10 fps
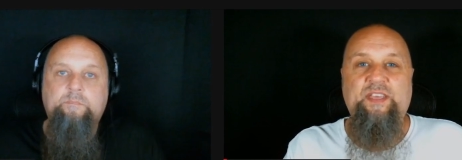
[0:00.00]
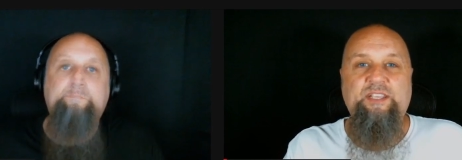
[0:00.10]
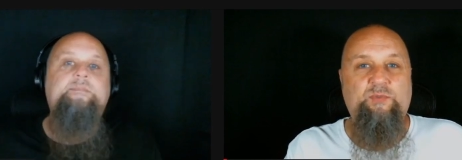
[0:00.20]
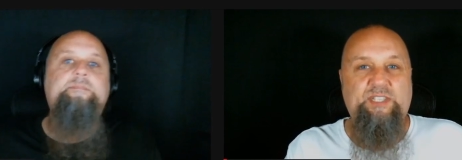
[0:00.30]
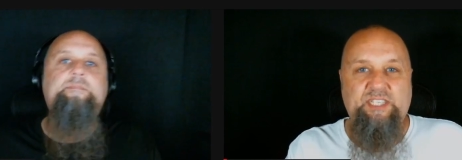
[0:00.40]

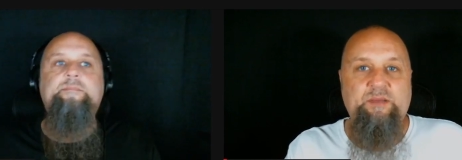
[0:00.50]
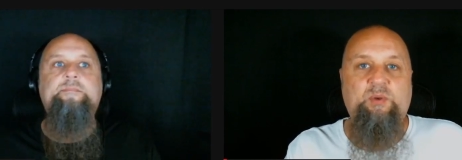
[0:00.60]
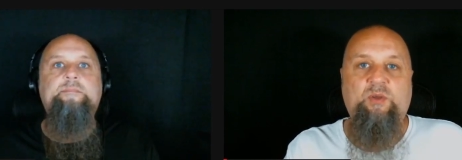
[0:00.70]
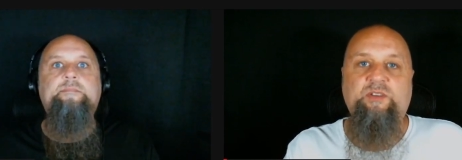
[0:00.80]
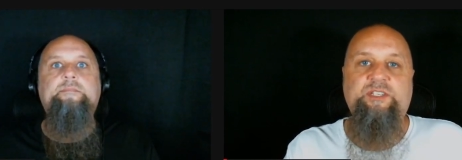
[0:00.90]
Speaker 1: things with
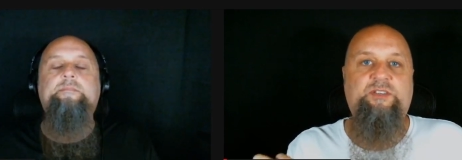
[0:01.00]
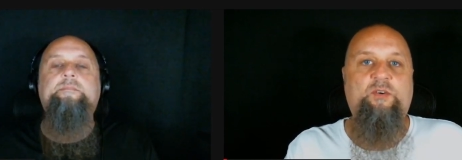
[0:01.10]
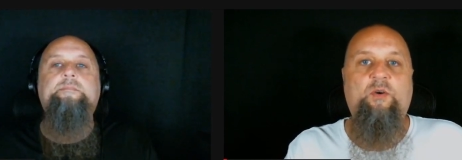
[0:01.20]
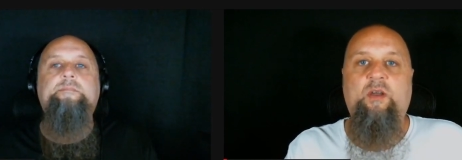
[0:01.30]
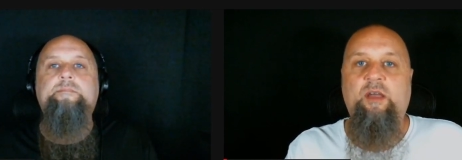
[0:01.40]
symbols,
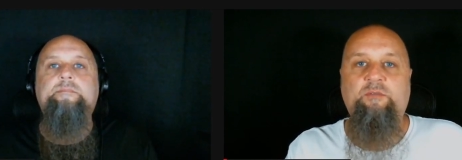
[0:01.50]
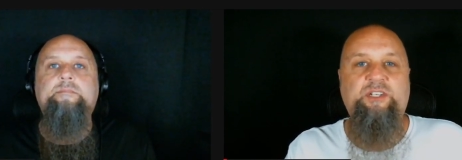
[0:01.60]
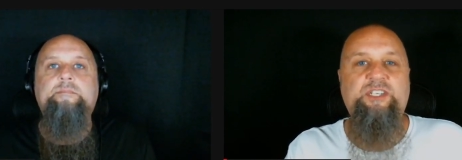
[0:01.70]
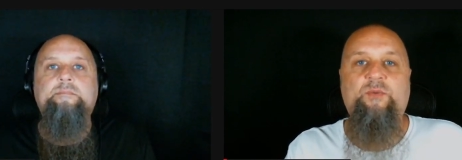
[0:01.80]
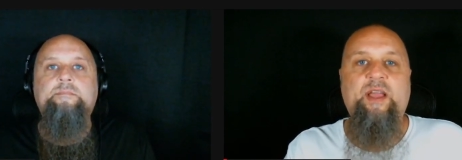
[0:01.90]
or I would
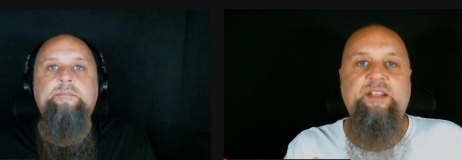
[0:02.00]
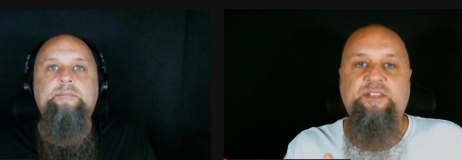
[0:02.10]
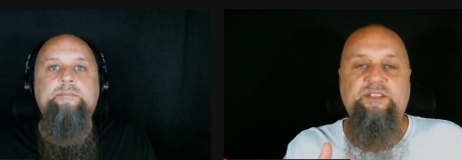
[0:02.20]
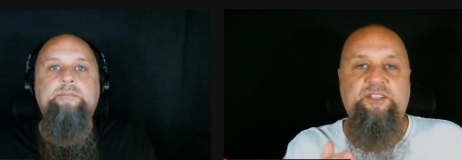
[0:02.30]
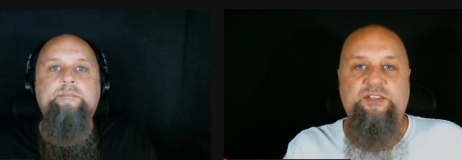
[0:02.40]
just write
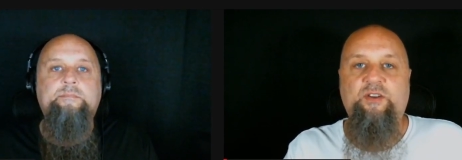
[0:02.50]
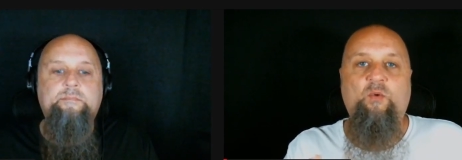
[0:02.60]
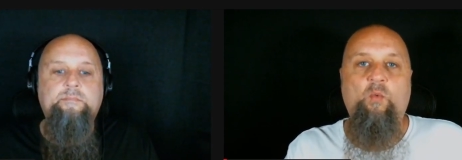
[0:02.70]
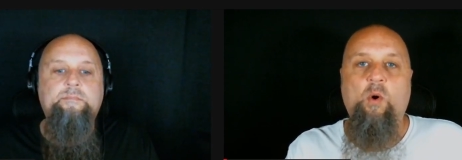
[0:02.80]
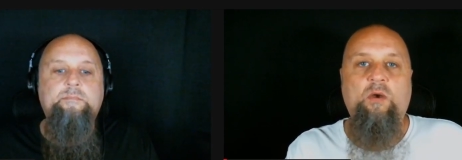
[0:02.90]

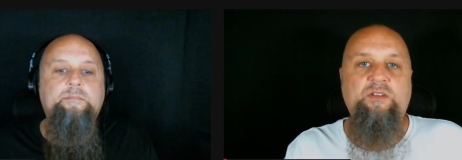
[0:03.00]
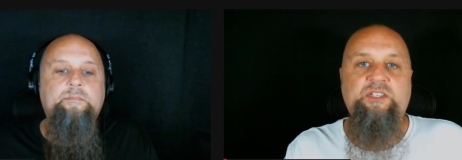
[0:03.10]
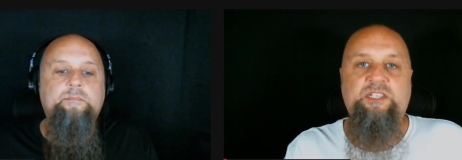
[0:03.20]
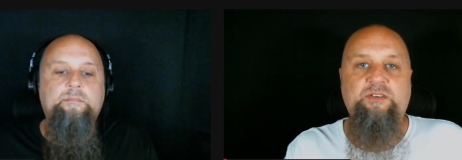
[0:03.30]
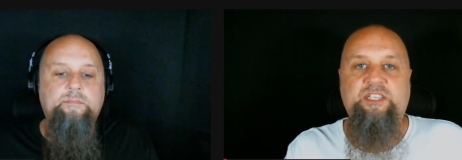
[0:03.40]
certain words
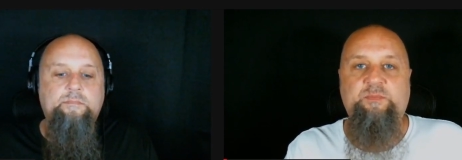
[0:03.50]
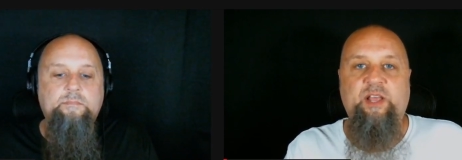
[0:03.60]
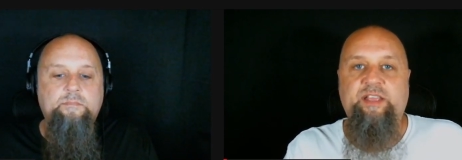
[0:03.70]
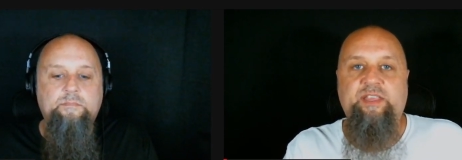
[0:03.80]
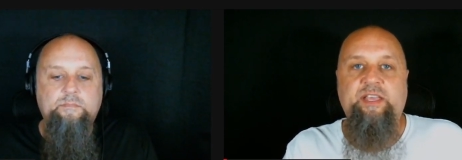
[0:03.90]
to
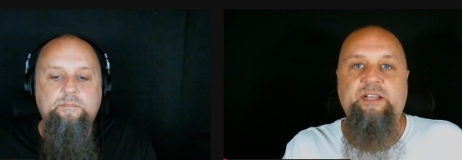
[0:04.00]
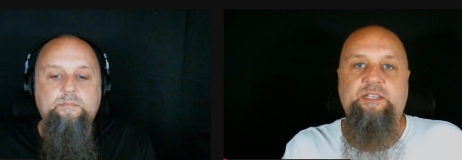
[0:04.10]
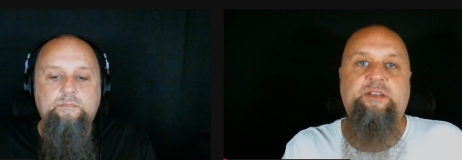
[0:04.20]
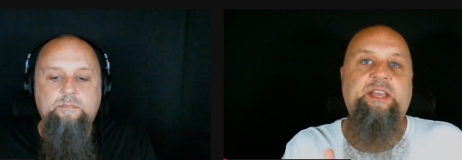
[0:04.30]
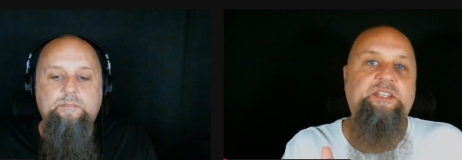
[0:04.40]
explain things.
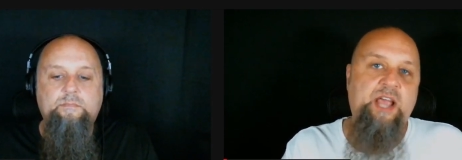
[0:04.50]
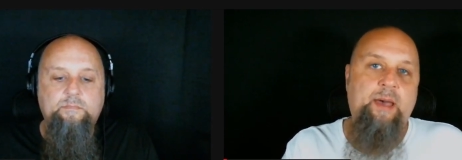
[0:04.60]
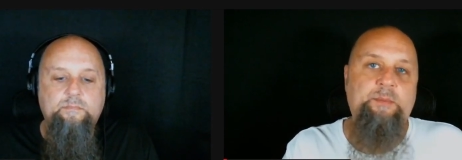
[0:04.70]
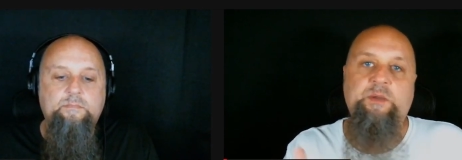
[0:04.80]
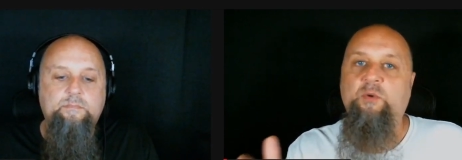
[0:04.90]
Okay,
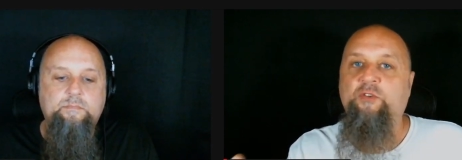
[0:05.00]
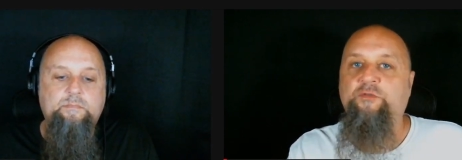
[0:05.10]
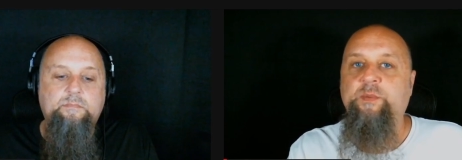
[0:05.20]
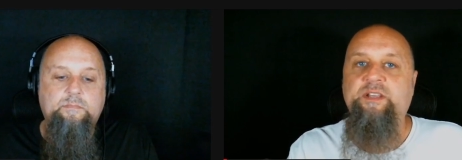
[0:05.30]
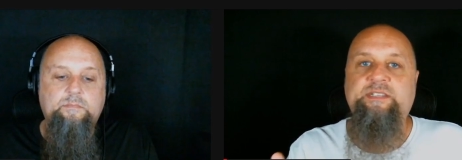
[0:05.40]
jabbing
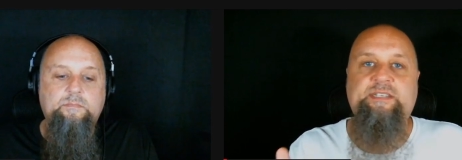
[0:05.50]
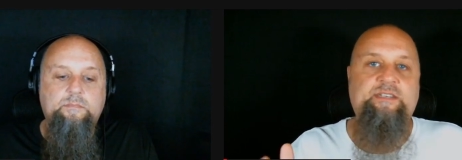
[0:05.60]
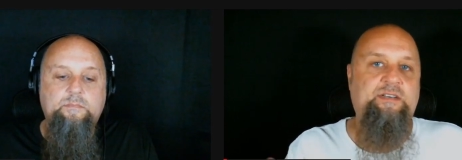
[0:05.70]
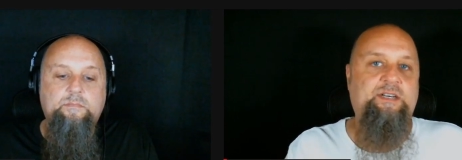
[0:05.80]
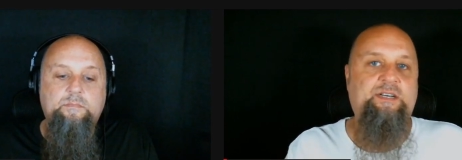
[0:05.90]
movement,
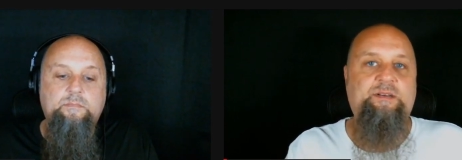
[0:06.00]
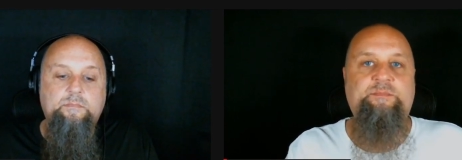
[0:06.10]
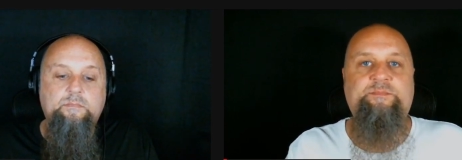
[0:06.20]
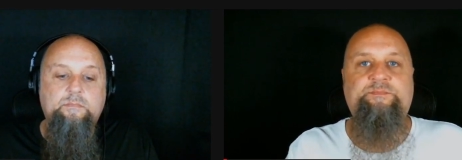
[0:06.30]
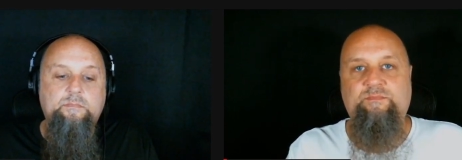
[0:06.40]
um,
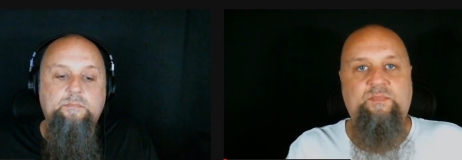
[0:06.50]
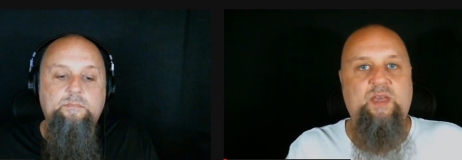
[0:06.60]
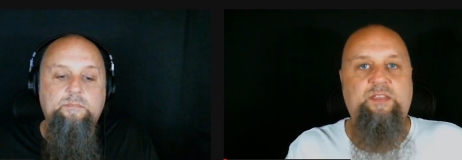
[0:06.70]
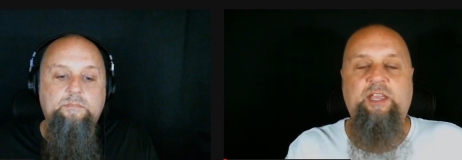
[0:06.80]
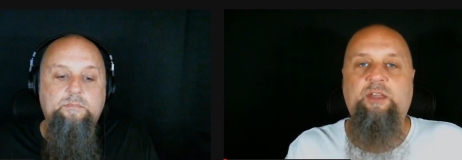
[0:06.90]
I
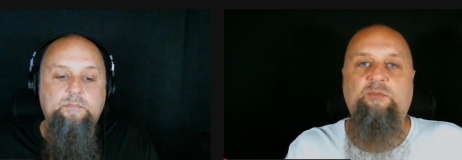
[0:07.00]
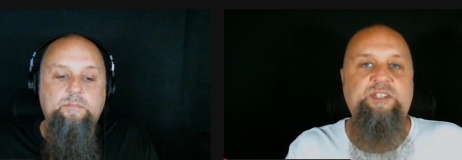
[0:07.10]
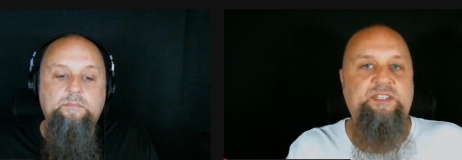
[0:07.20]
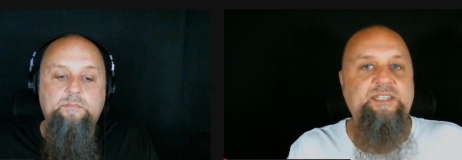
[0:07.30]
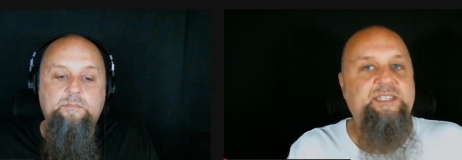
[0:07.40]
think it
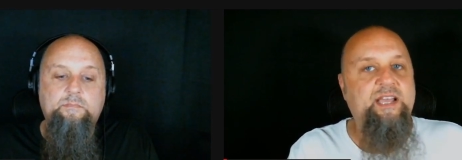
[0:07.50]
was this